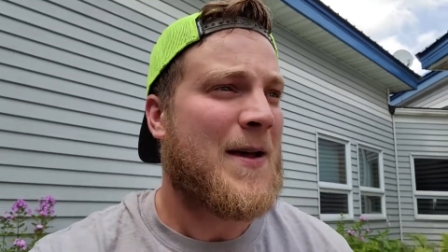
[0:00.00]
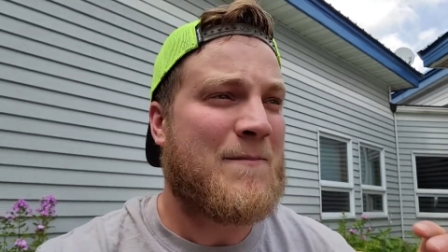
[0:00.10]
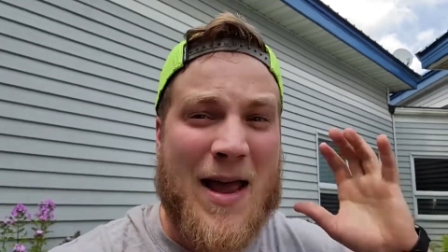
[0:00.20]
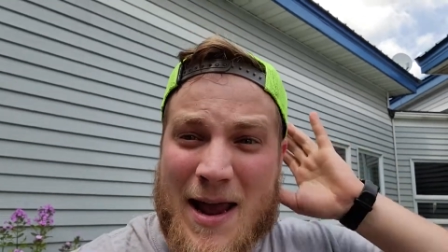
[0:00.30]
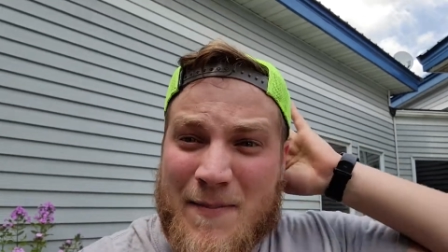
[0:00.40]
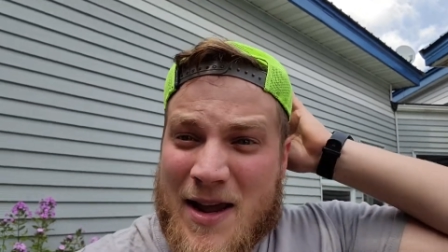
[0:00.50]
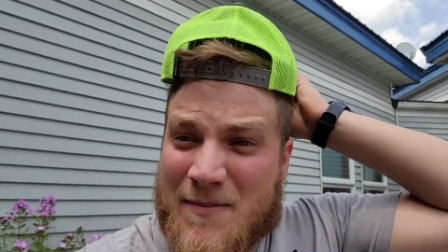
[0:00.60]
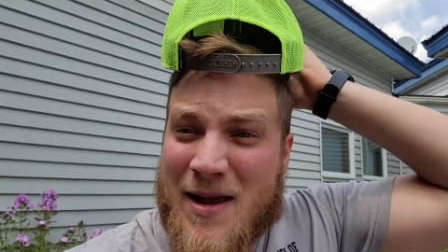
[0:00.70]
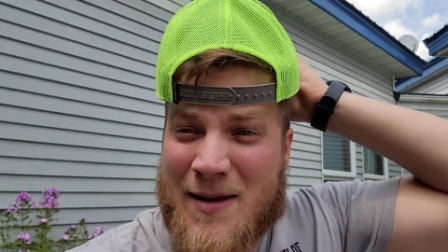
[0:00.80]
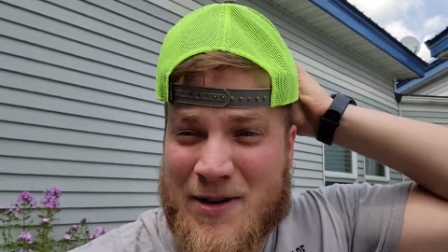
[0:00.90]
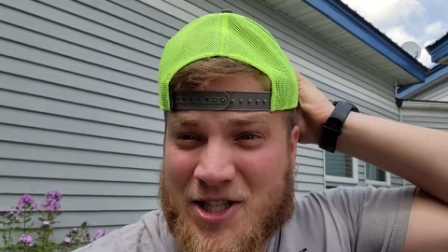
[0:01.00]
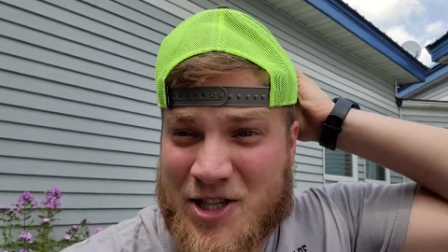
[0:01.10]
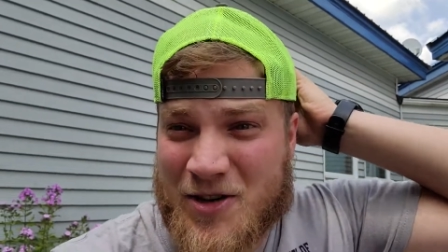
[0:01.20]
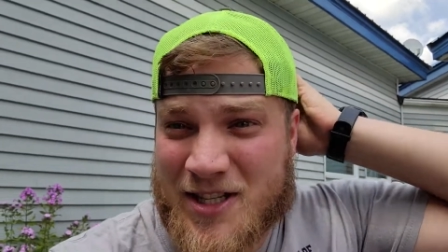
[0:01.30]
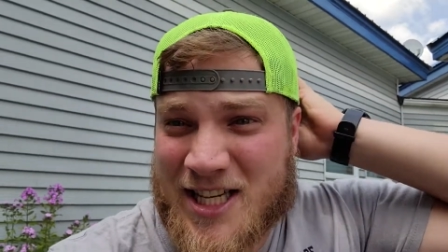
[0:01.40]
Maybe, maybe
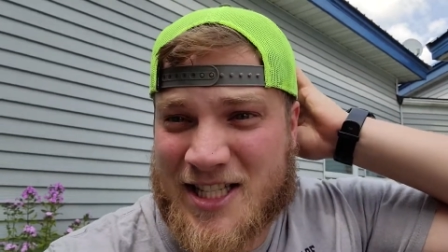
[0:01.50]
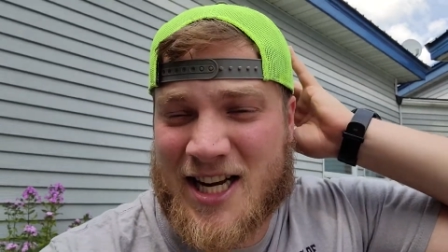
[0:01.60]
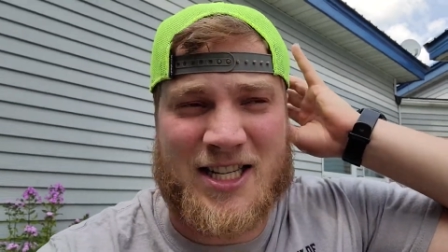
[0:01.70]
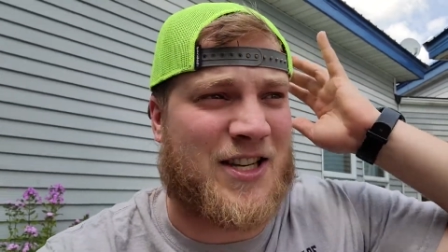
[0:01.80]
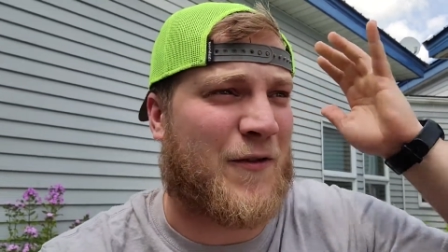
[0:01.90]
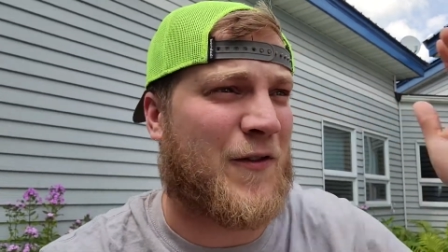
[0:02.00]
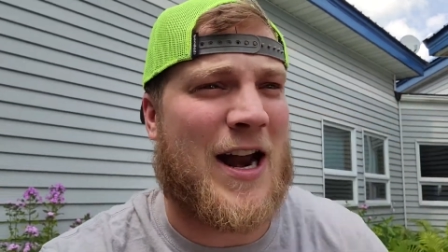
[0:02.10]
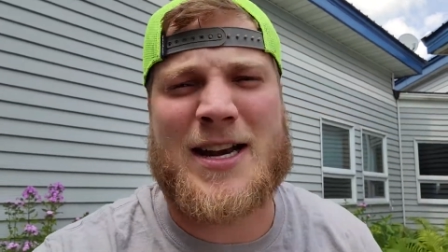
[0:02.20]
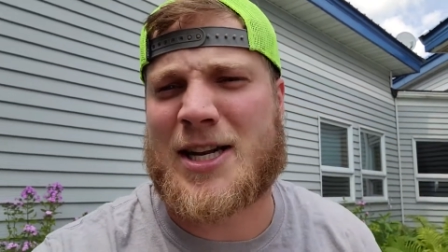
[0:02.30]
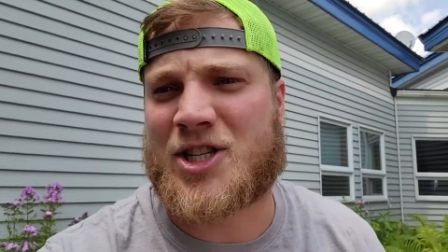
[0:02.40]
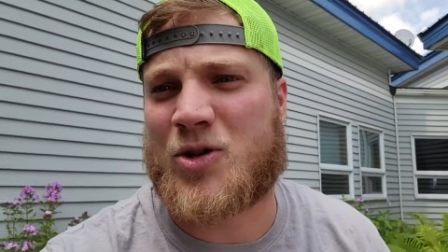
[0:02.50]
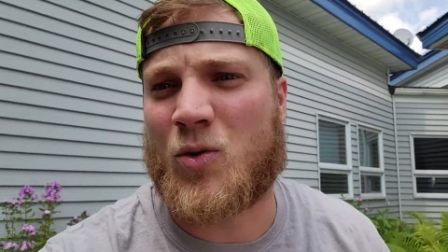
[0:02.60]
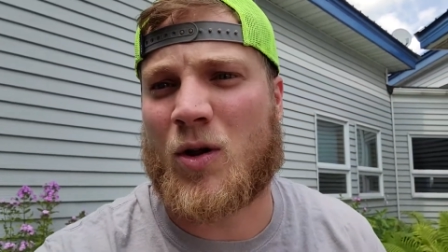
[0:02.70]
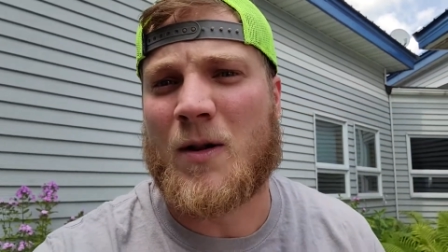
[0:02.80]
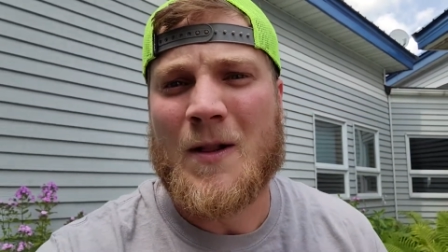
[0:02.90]
students, it's a, it's a friend at
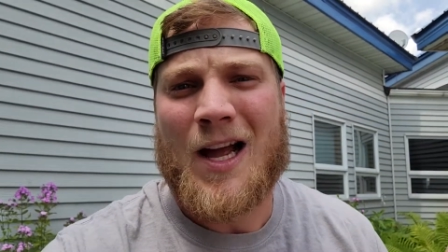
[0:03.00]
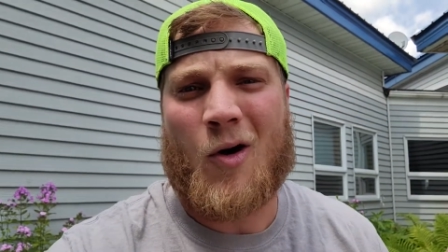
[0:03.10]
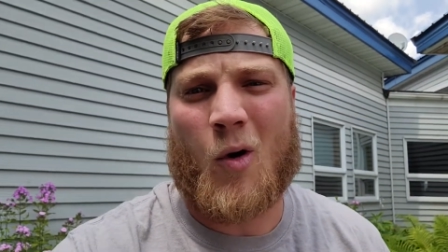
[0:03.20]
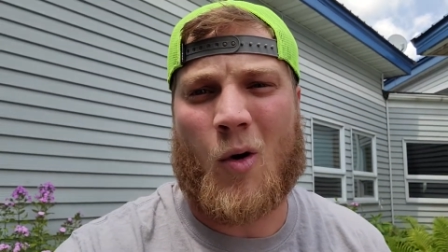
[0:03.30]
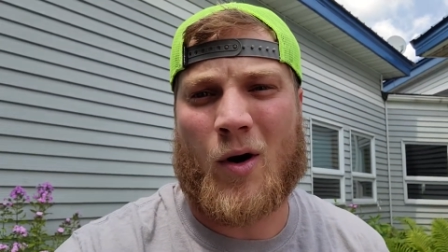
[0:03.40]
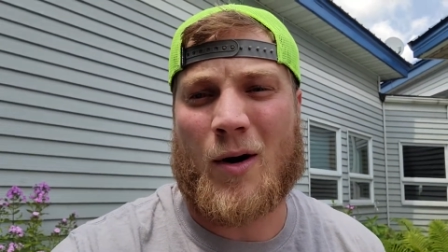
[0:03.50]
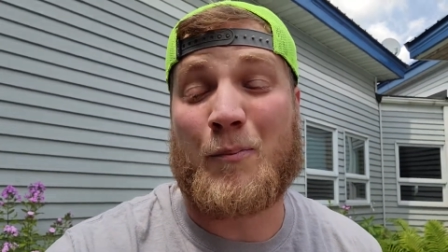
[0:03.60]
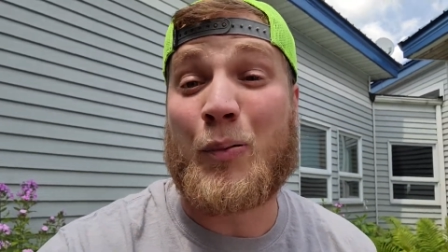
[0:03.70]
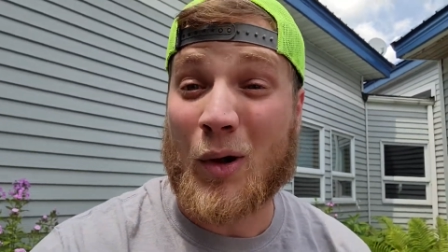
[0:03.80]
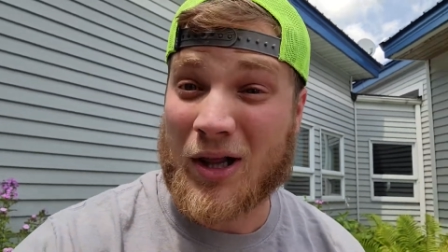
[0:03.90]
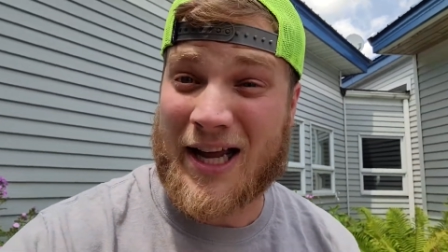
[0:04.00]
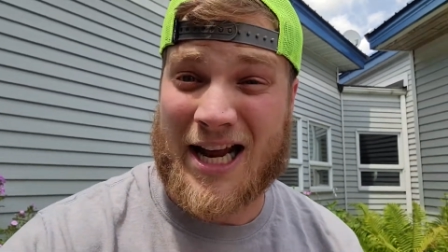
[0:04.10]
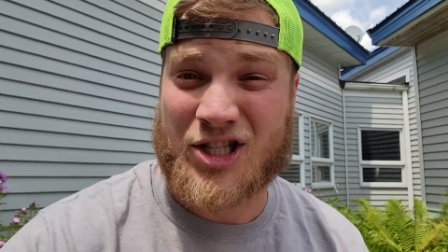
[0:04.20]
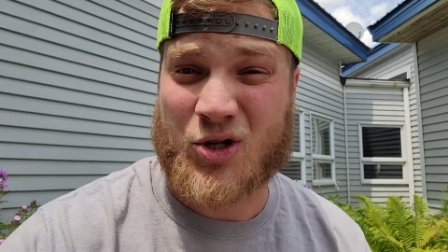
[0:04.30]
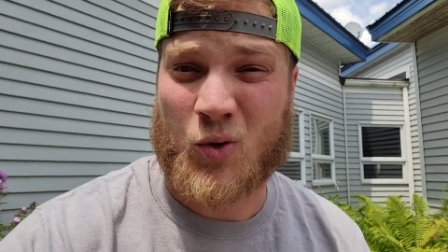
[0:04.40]
school or a bully
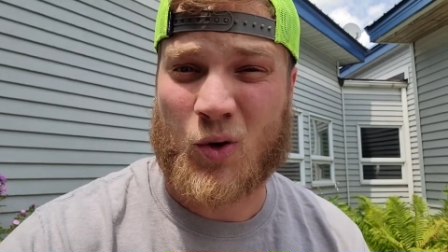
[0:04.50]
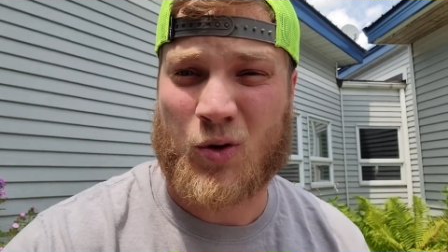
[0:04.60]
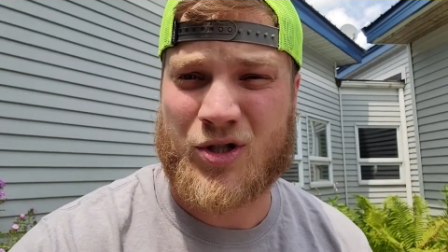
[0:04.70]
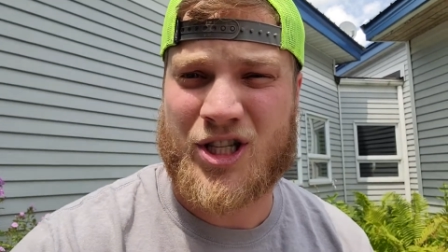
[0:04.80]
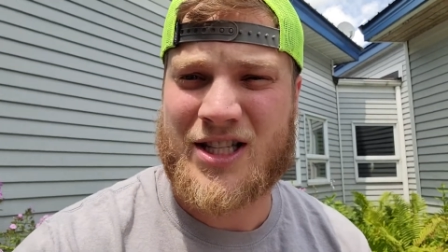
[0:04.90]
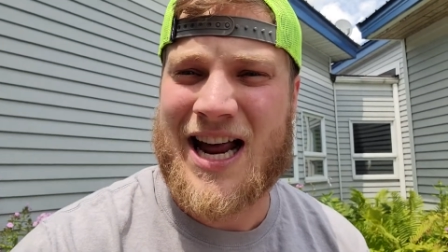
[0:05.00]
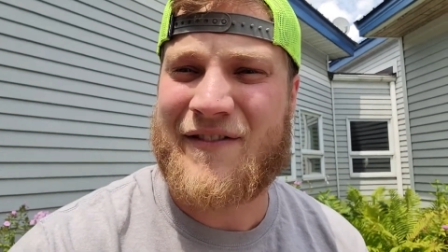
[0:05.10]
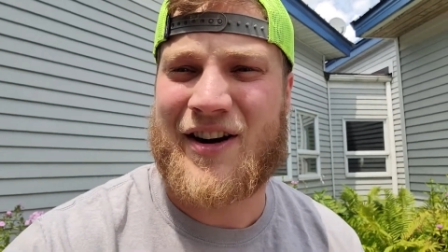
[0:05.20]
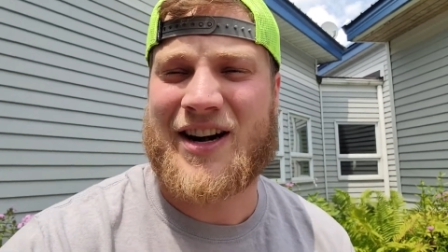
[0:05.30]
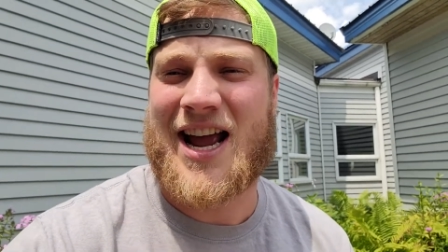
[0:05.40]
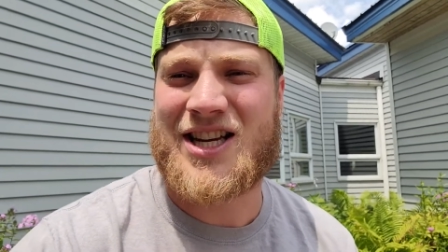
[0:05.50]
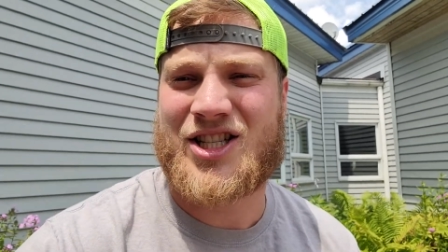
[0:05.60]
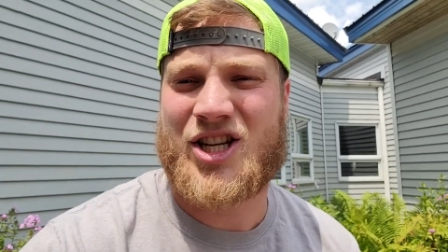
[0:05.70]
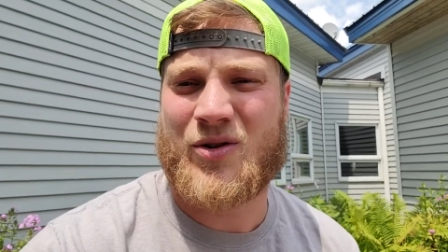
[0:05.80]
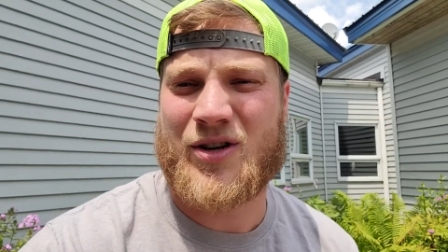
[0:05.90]
at school who's just not very nice
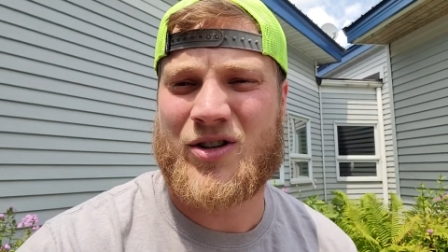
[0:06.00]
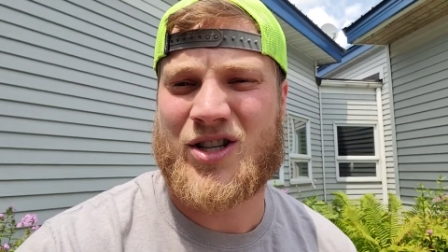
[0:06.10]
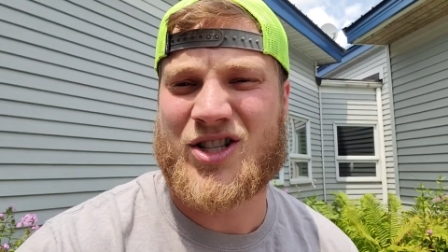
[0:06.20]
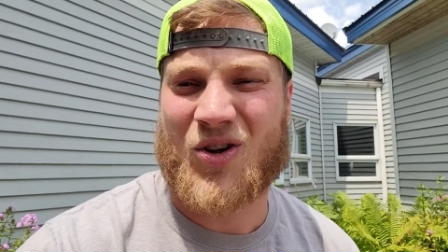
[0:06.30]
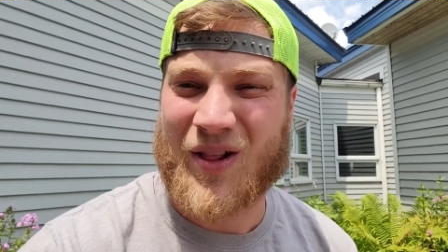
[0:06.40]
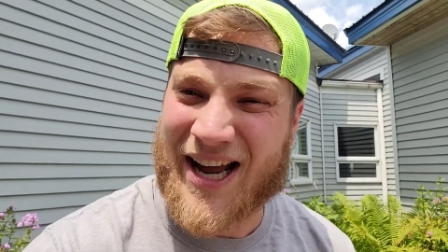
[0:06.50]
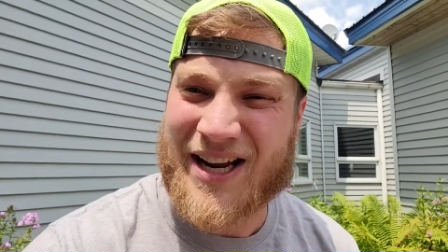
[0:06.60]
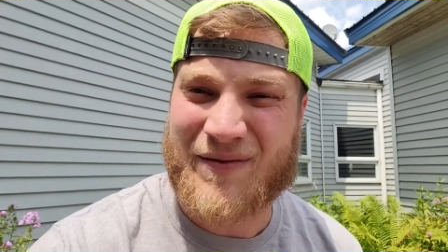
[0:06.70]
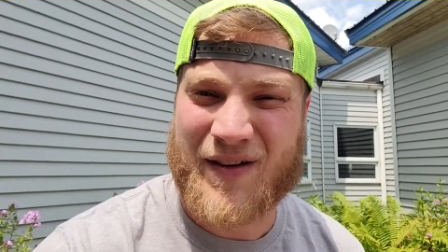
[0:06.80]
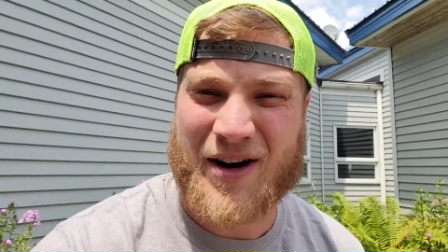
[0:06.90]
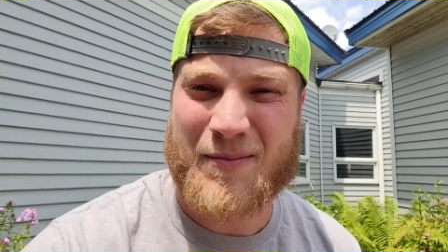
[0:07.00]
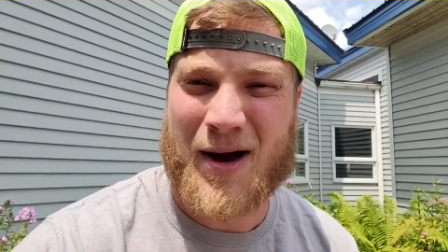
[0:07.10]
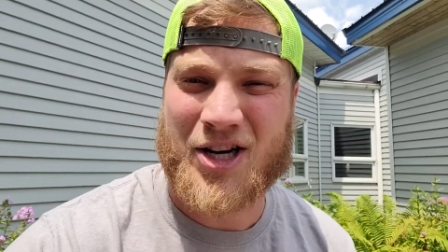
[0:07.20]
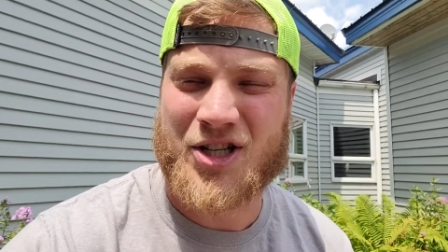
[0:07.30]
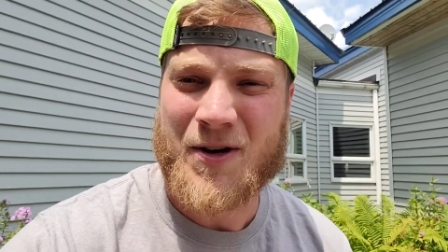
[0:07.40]
to you and you just don't like him very
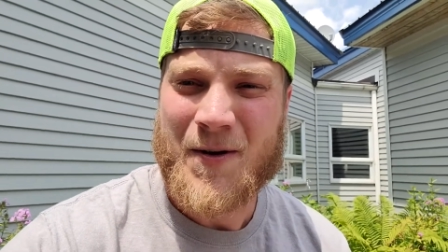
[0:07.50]
much.